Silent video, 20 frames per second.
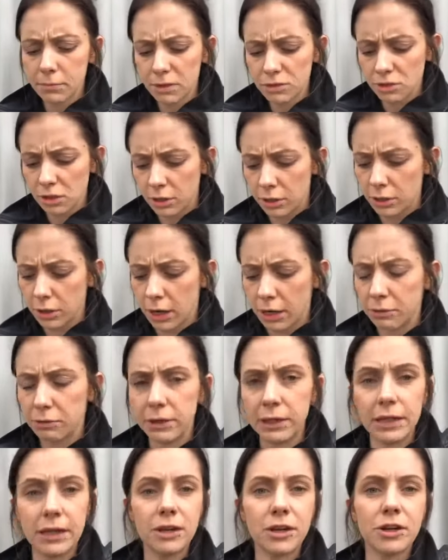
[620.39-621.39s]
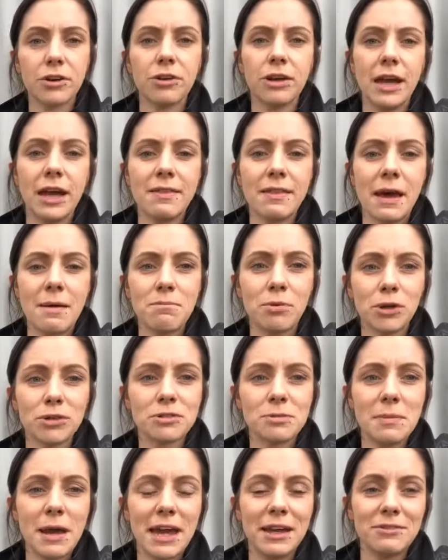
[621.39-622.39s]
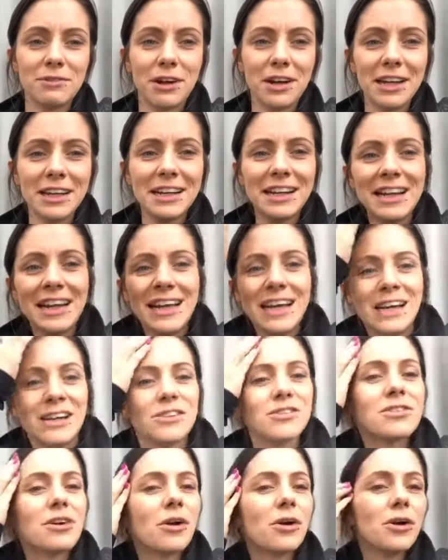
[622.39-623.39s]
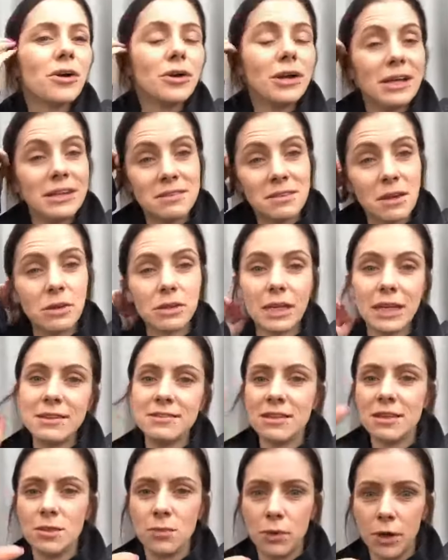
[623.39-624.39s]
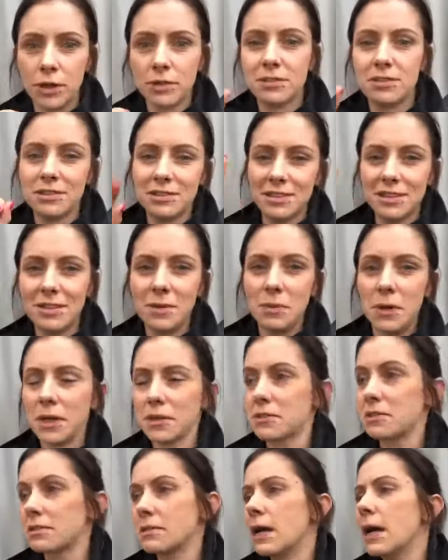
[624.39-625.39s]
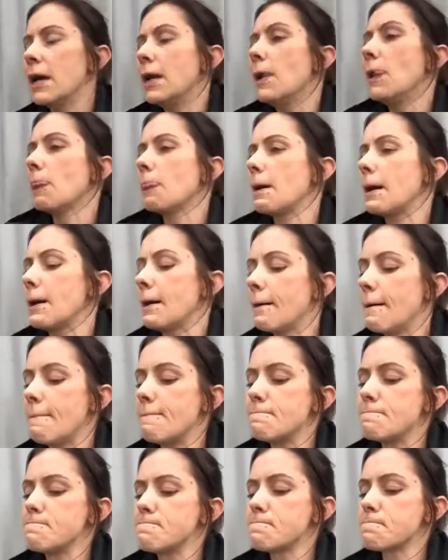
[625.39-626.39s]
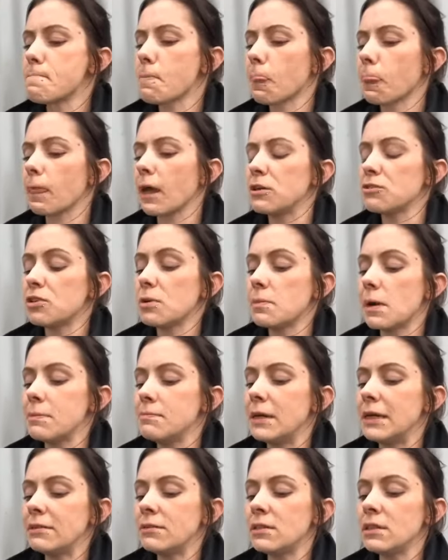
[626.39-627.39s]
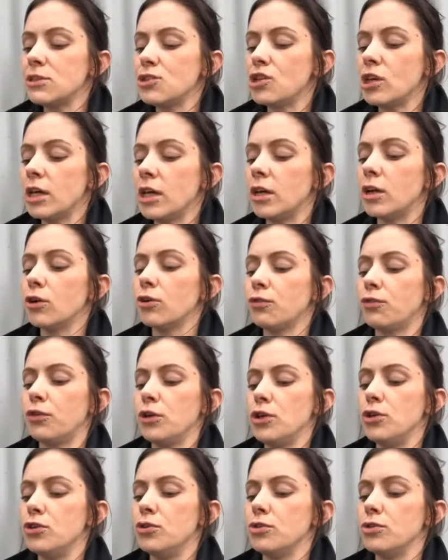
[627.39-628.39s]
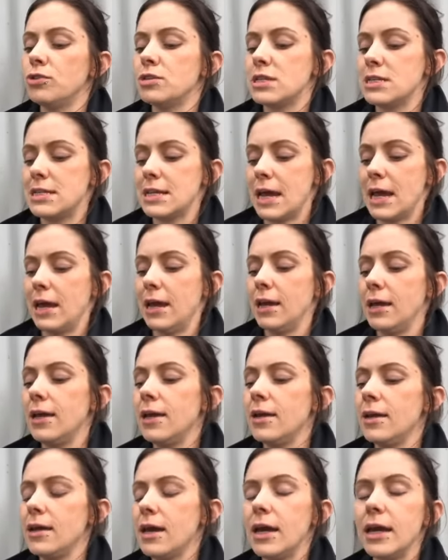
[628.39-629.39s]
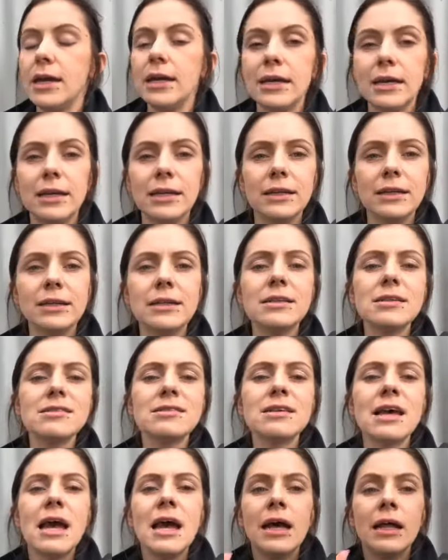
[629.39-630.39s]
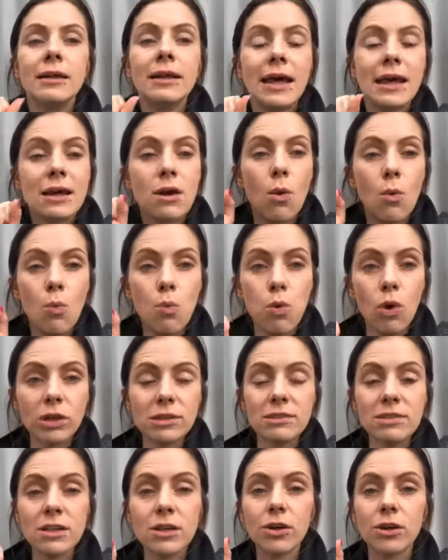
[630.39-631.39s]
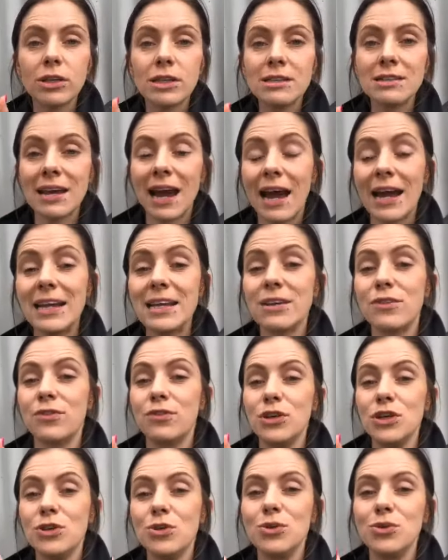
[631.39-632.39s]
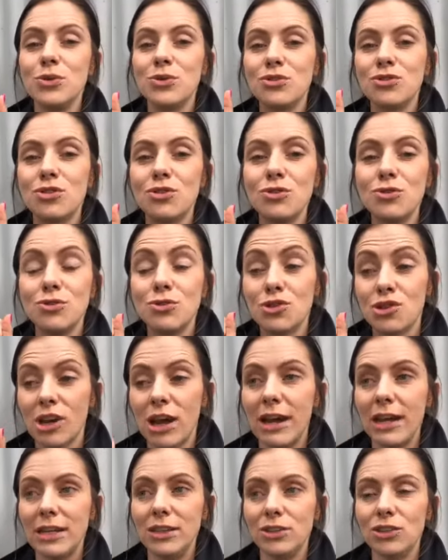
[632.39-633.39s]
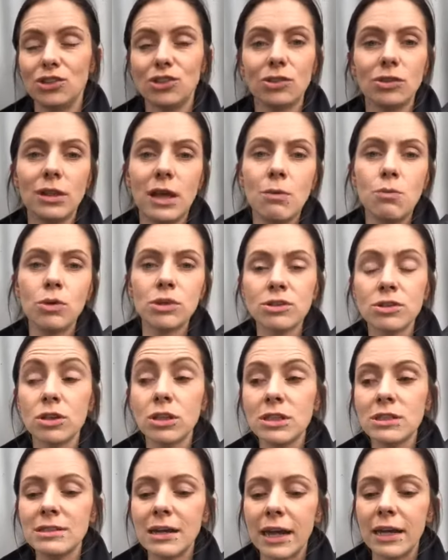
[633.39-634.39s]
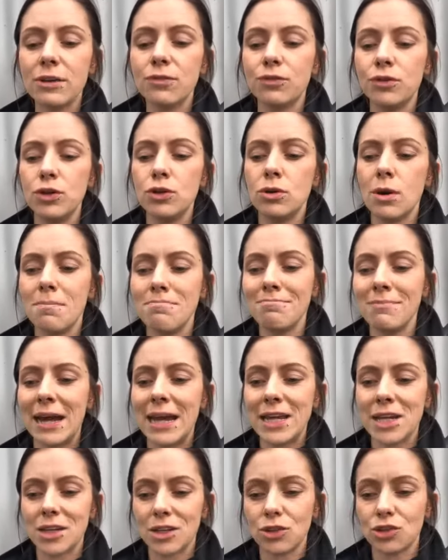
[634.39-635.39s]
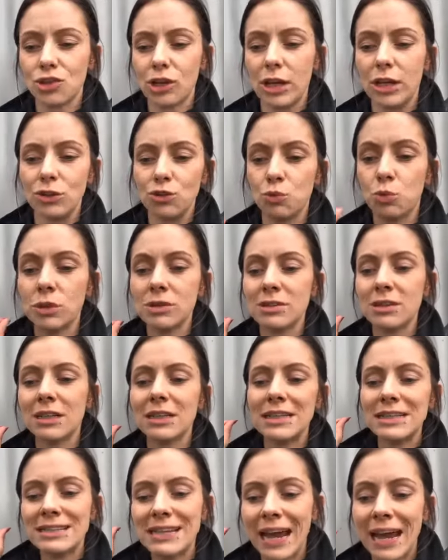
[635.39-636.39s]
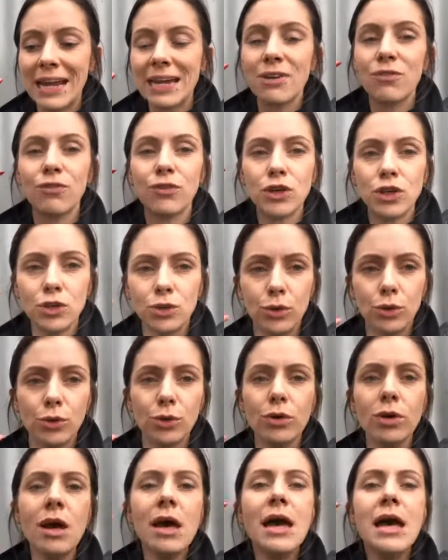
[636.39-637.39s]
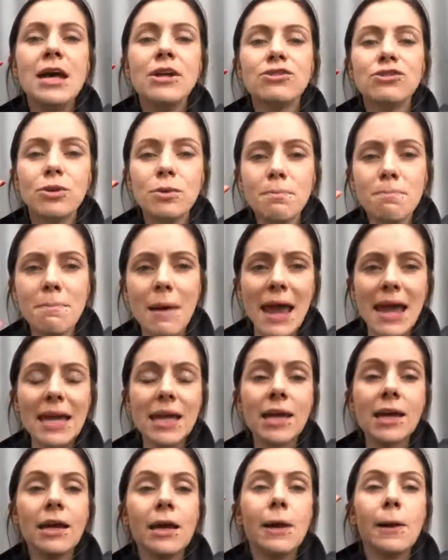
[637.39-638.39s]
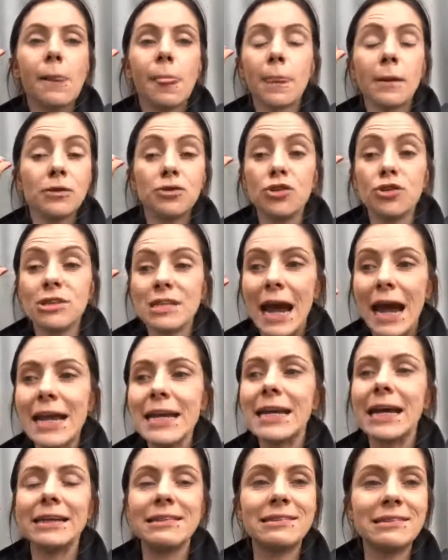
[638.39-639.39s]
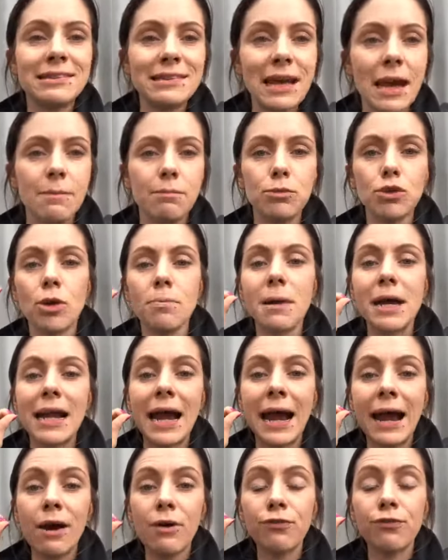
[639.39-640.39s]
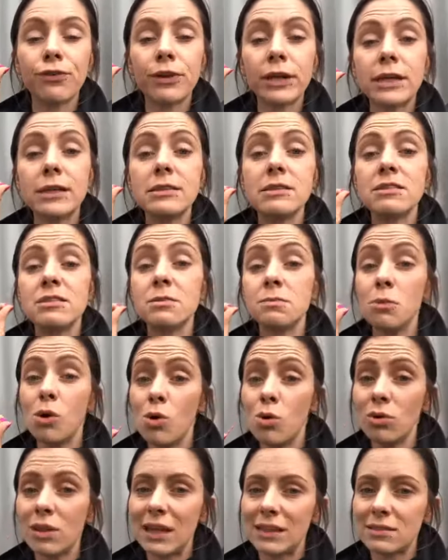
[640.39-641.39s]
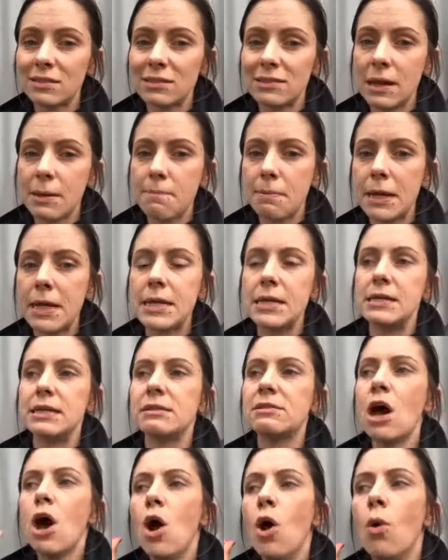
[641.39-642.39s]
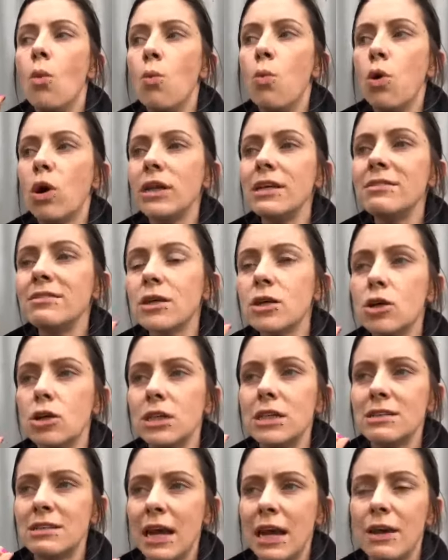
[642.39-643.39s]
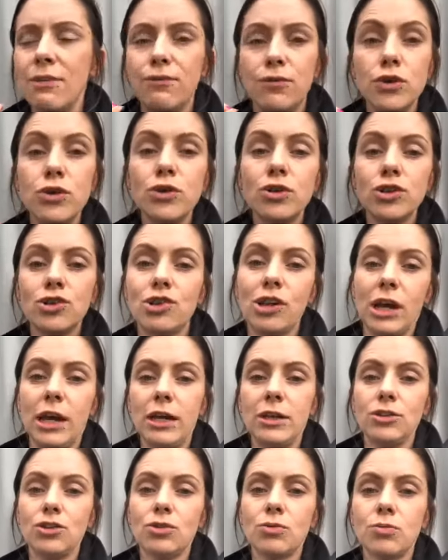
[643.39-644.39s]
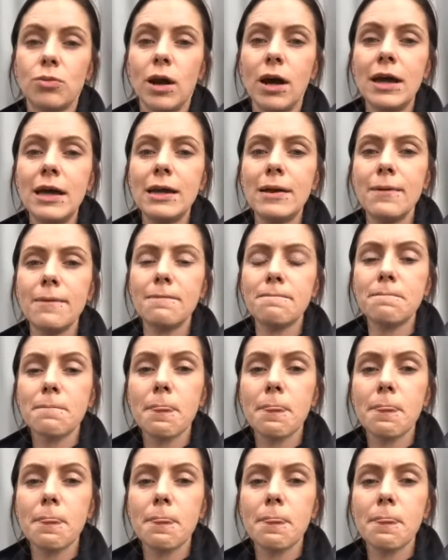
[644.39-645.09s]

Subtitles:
So I really got to create that boss man, right? So it's in the works. So my message here for you today is like, what's it going to take for you to change? Like, what's it going to take for you to make change? What's it going to take for you to make, to take a step, no matter how freaking small that step is? What is it going to take for you to change, right?